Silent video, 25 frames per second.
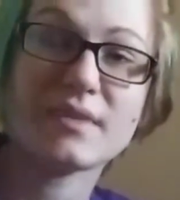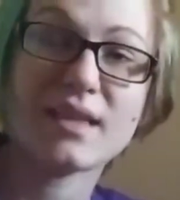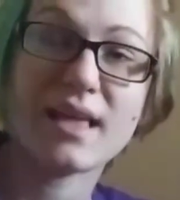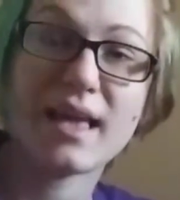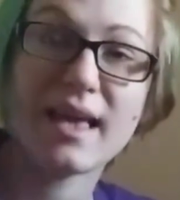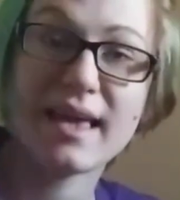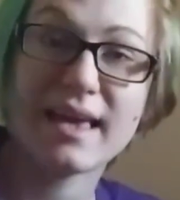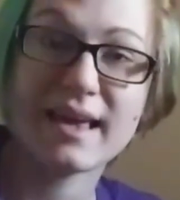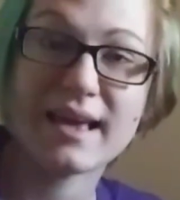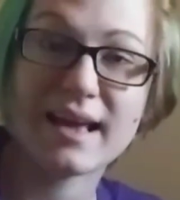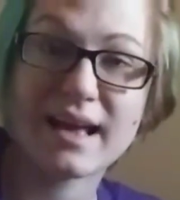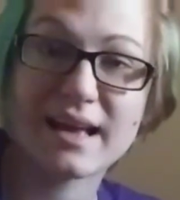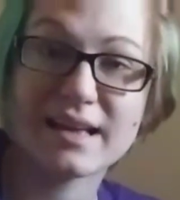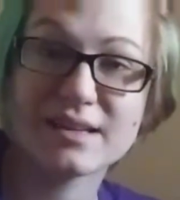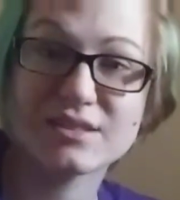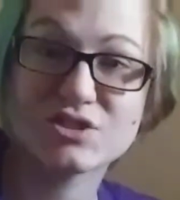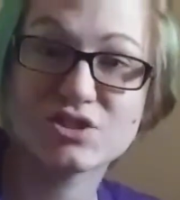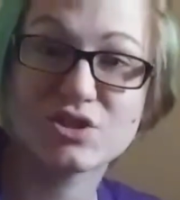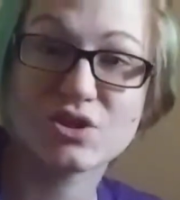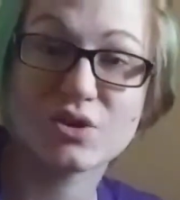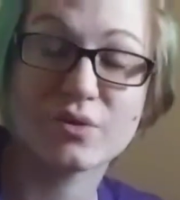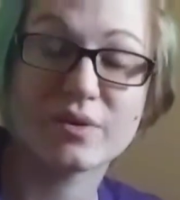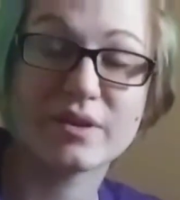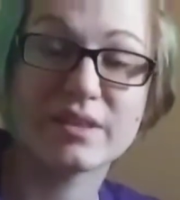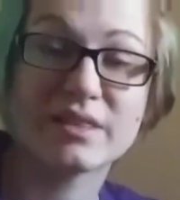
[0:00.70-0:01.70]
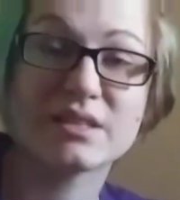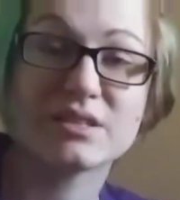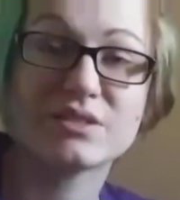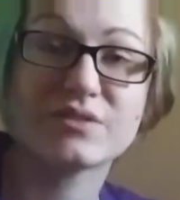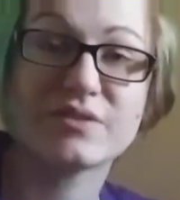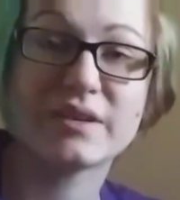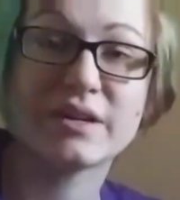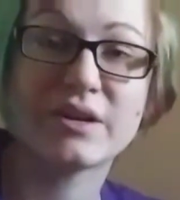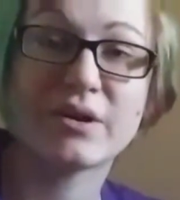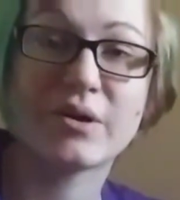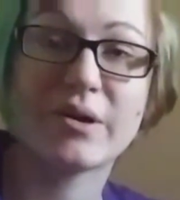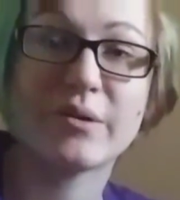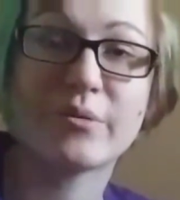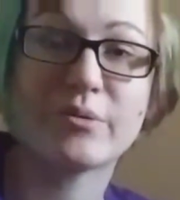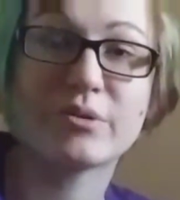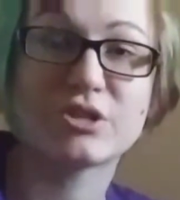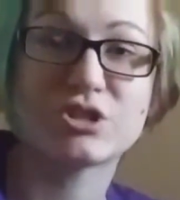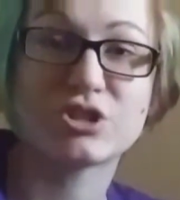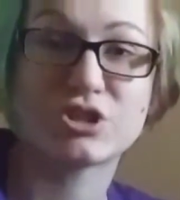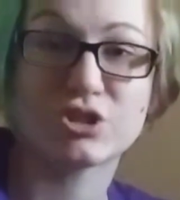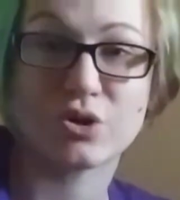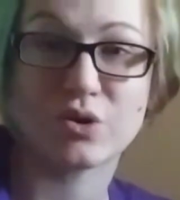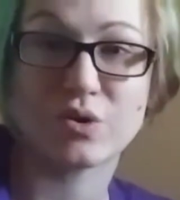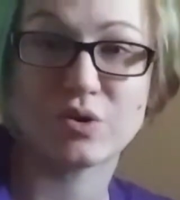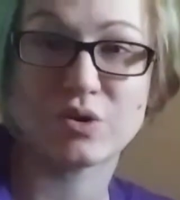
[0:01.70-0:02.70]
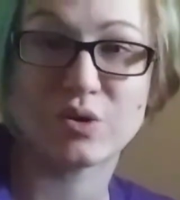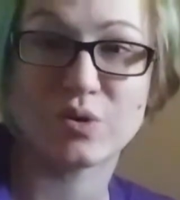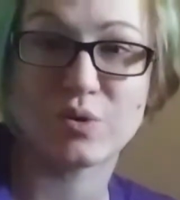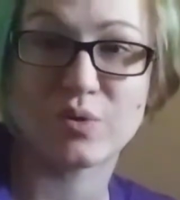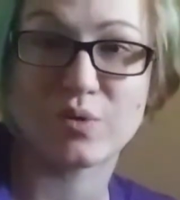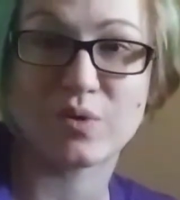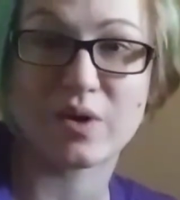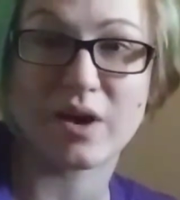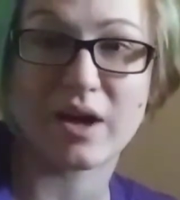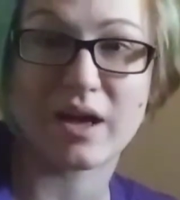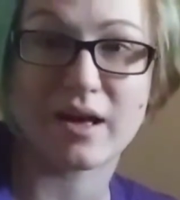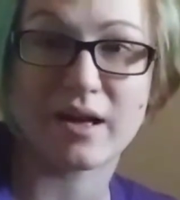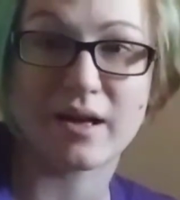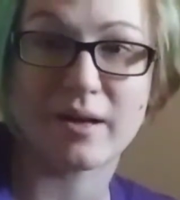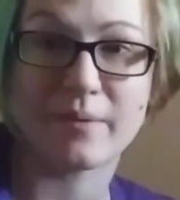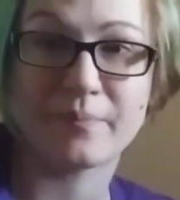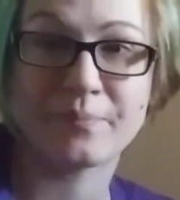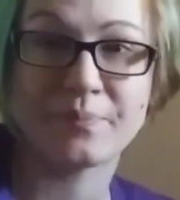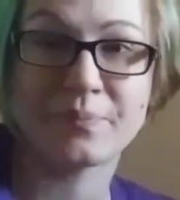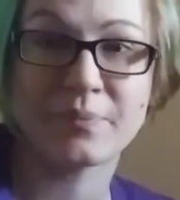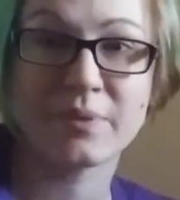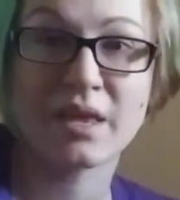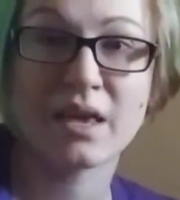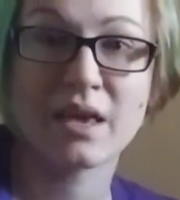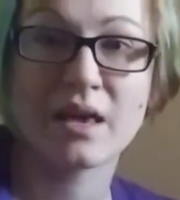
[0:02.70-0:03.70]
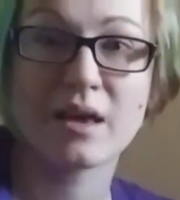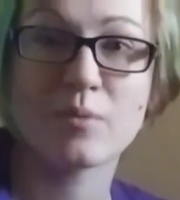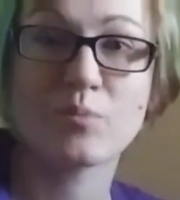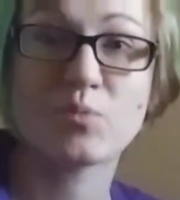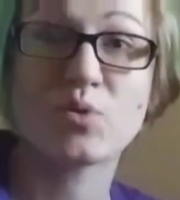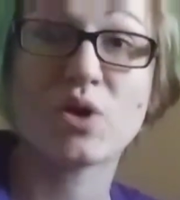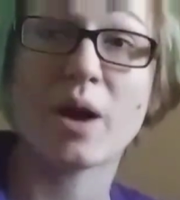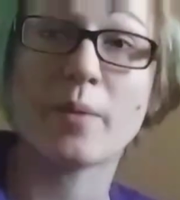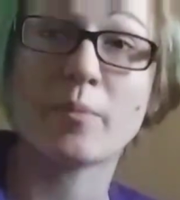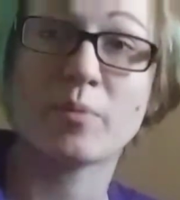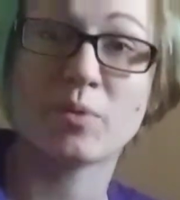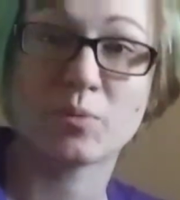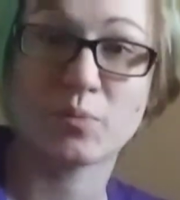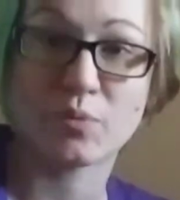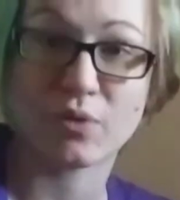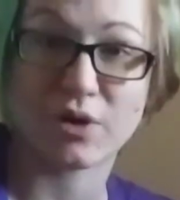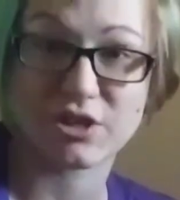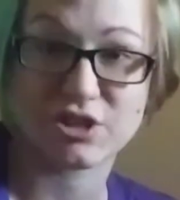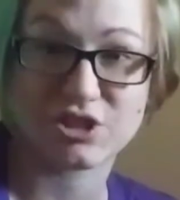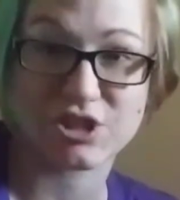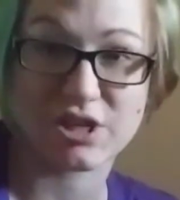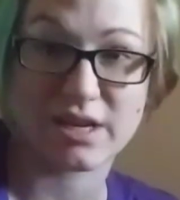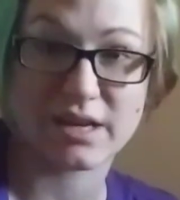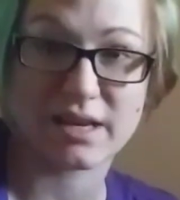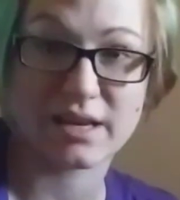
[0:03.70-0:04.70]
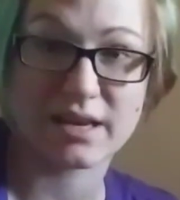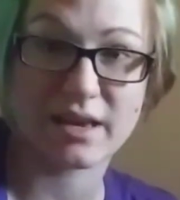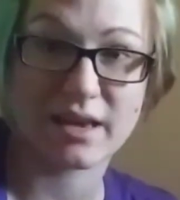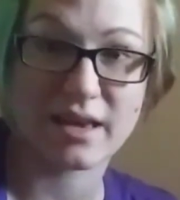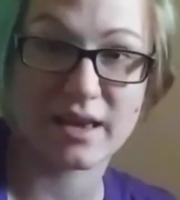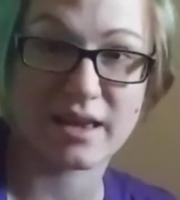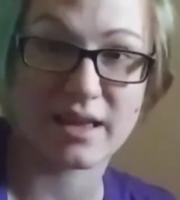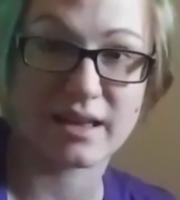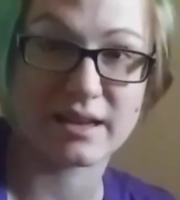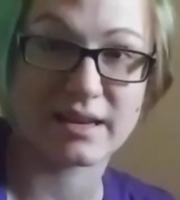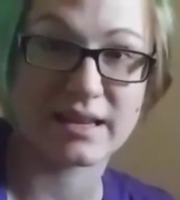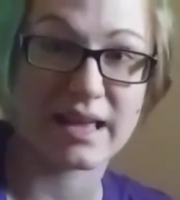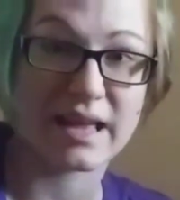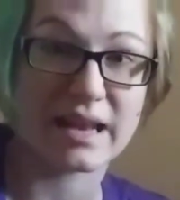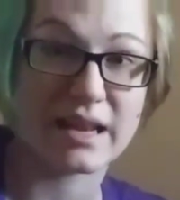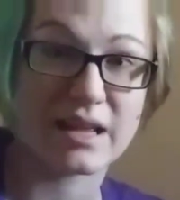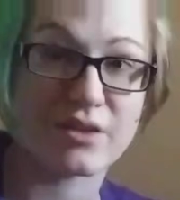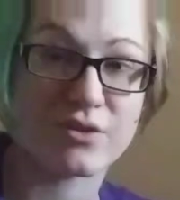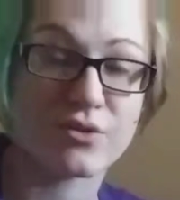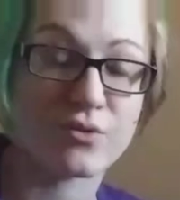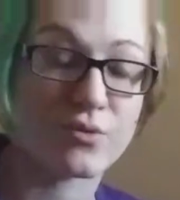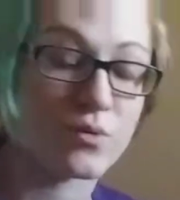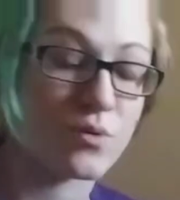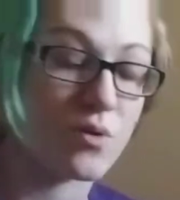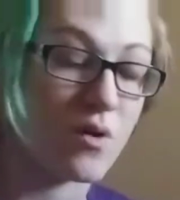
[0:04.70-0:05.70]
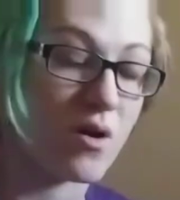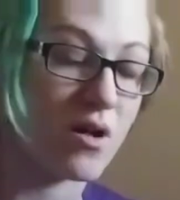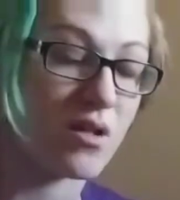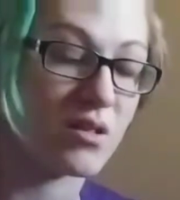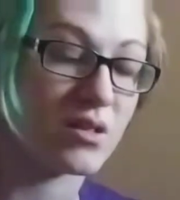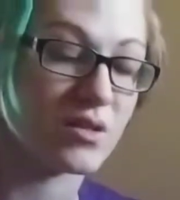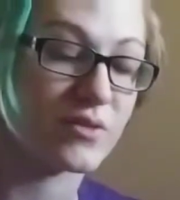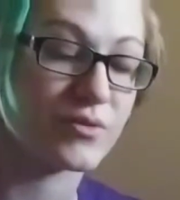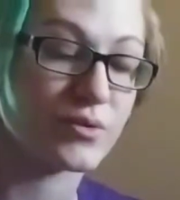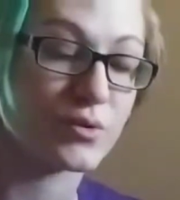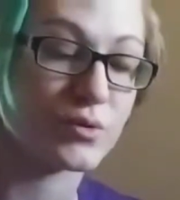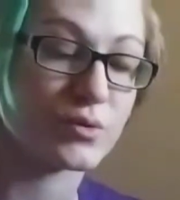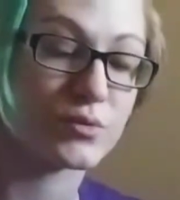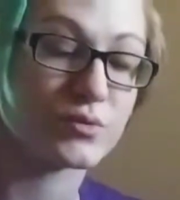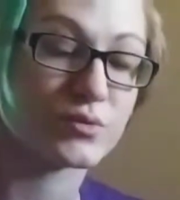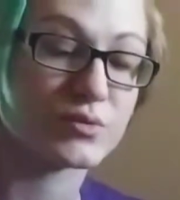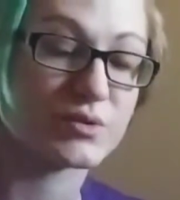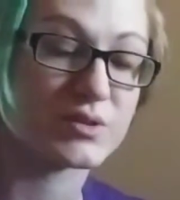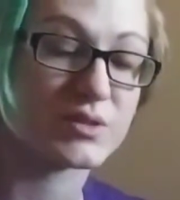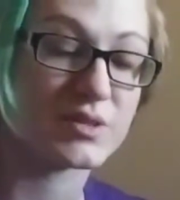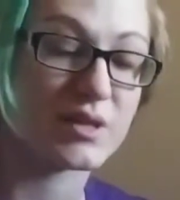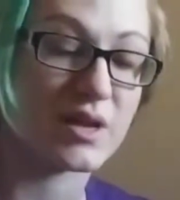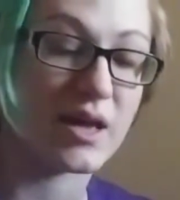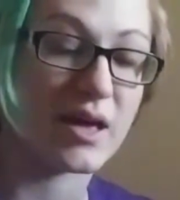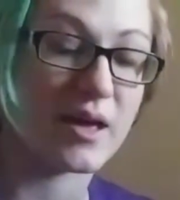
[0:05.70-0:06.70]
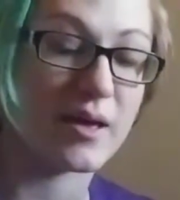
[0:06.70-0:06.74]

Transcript: Hey guys, so in this video I want to show you proper brushing and getting through all of those,